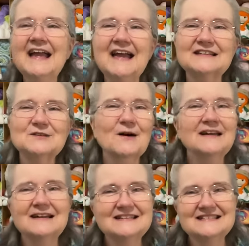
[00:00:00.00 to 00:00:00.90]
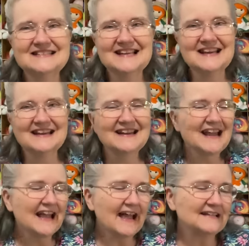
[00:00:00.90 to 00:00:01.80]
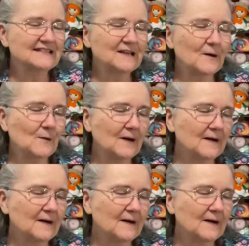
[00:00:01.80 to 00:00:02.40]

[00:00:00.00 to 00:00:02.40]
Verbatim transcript: and so I didn't see it. And so